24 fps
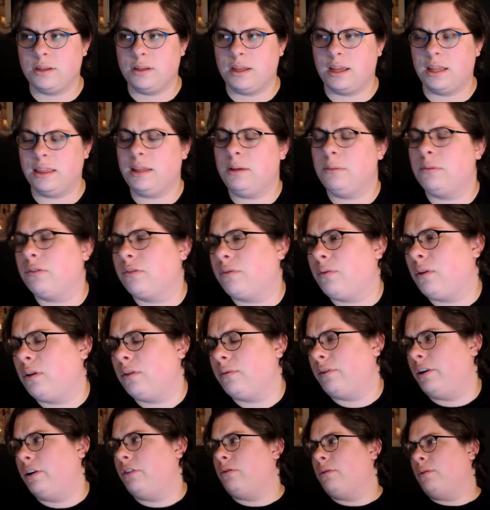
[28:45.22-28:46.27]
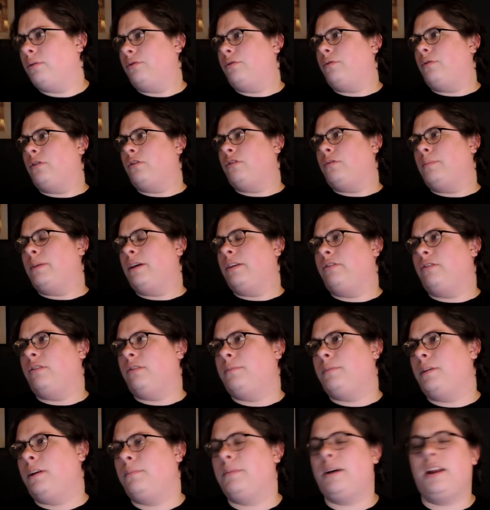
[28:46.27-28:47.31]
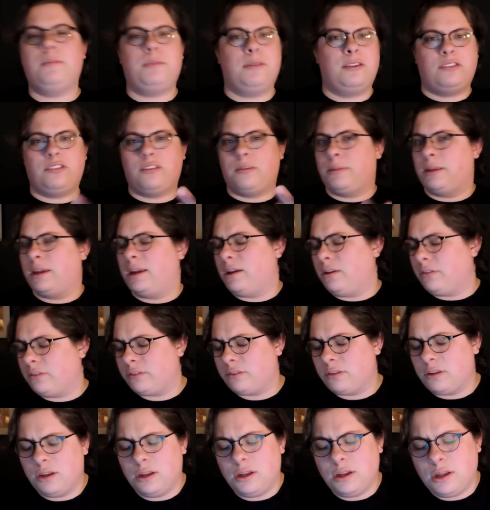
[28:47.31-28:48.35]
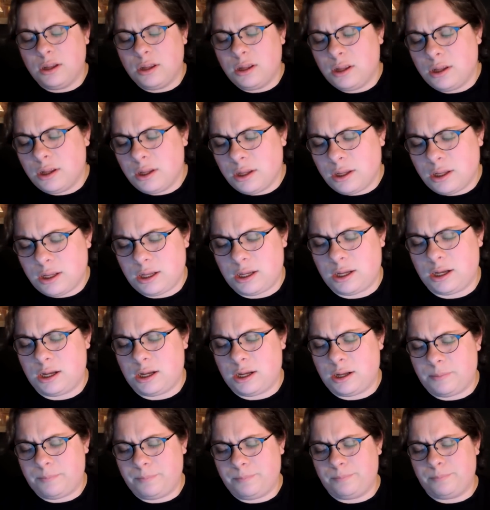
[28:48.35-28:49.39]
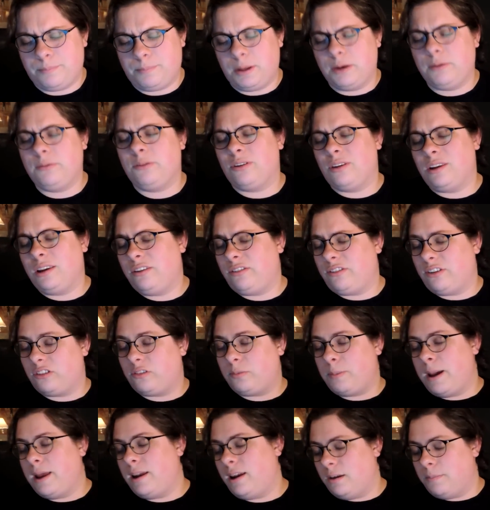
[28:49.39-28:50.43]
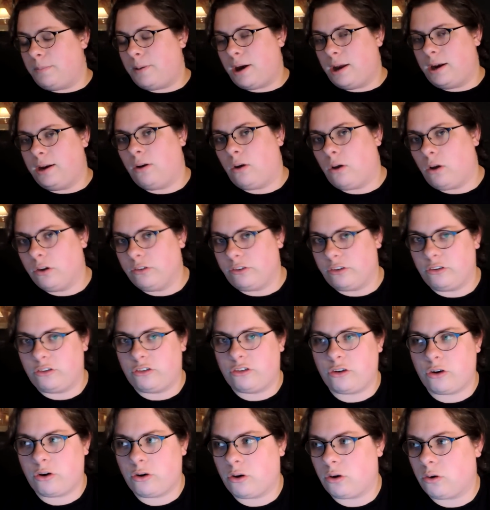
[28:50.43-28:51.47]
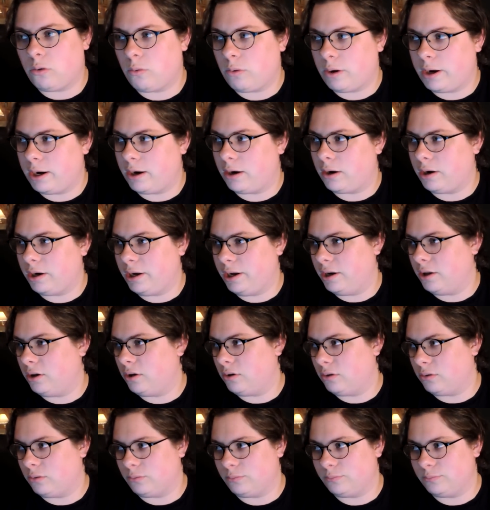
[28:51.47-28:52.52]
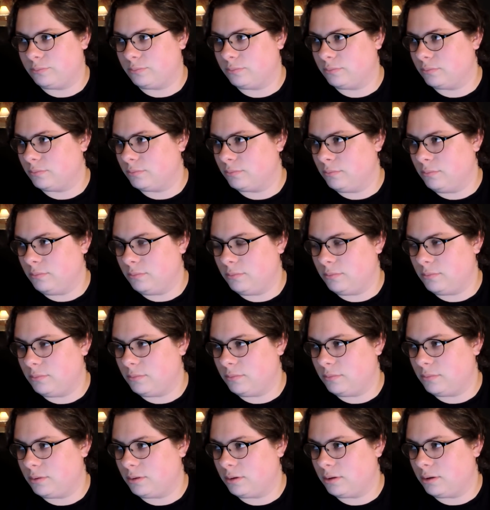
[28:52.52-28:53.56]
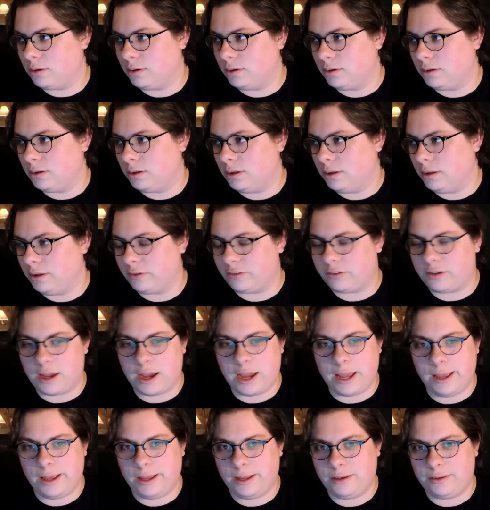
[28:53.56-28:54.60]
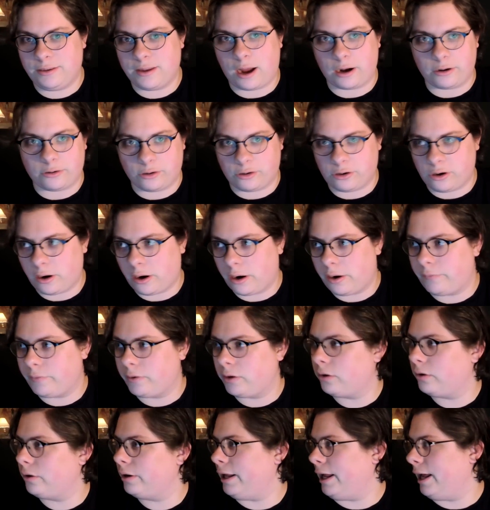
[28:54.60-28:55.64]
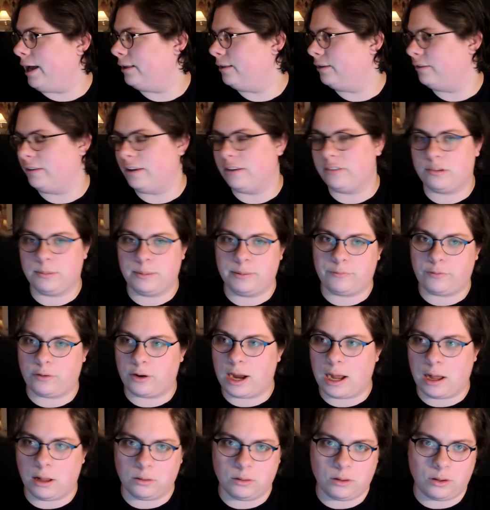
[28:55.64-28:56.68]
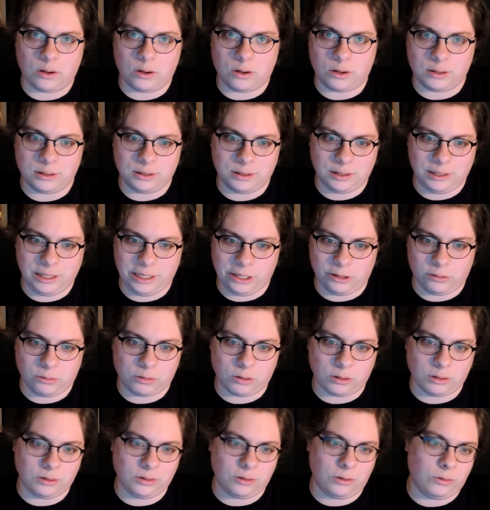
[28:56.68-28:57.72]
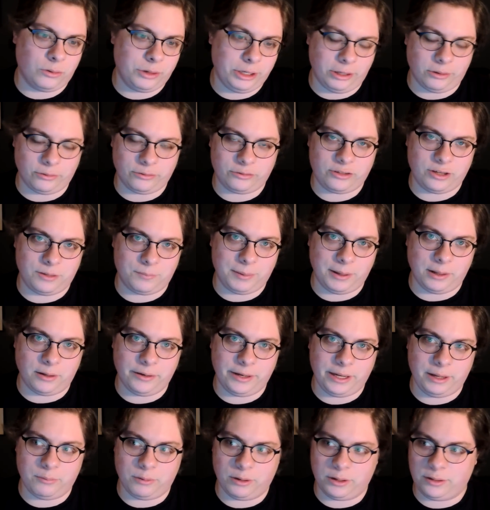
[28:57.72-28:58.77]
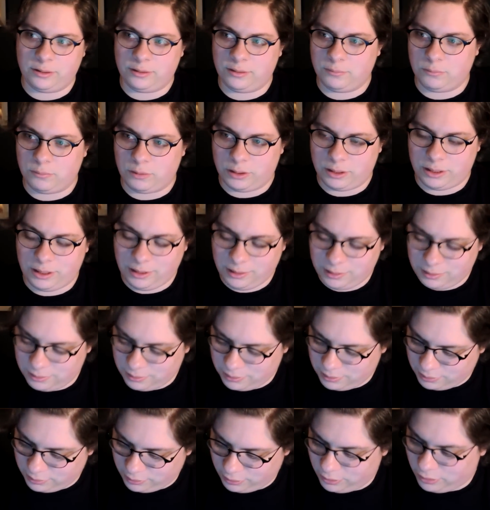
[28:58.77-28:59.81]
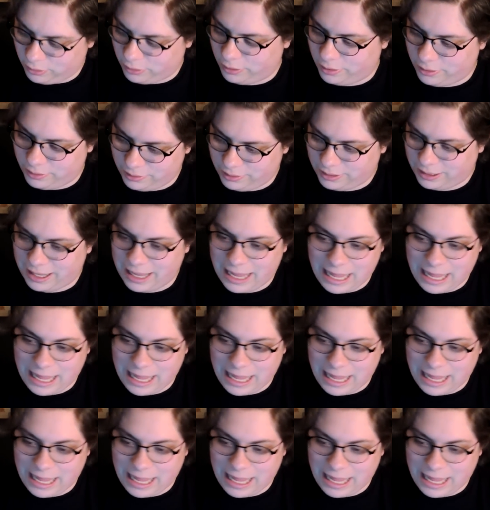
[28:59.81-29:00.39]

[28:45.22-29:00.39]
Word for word: I think it was Fall of Reach where it was first mentioned, but it might have been something else. Um, but it was at least expanded upon in Halsey's journal, where you know this guy, Dr. Carver, he had this estimate for how long you know colonial stability would would could